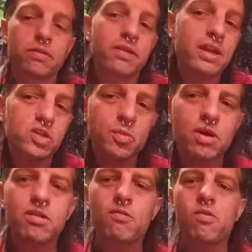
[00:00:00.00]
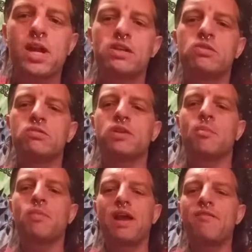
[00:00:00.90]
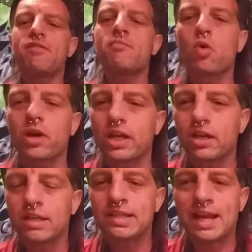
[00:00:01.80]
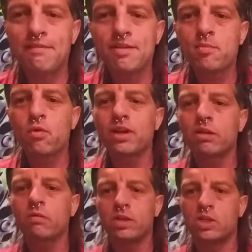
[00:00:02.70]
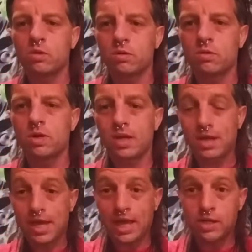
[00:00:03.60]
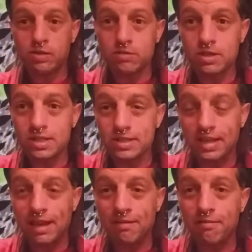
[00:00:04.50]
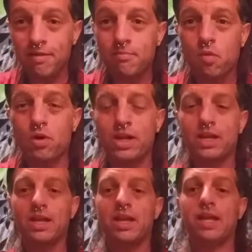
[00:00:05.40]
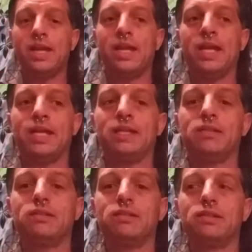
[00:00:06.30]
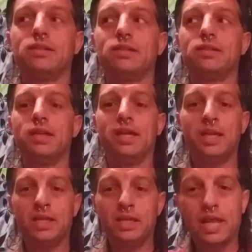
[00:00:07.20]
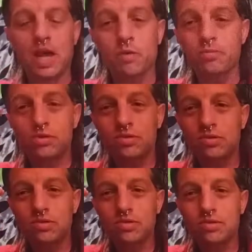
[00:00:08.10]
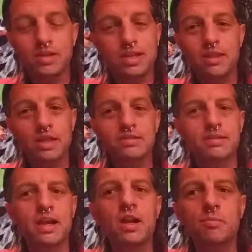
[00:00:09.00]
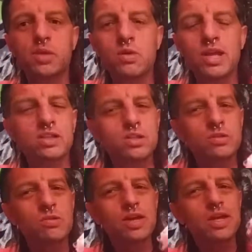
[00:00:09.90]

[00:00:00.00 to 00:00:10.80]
that is part of what I do every morning. It's an every morning ritual. I do this every morning, and it helps. It's therapeutic to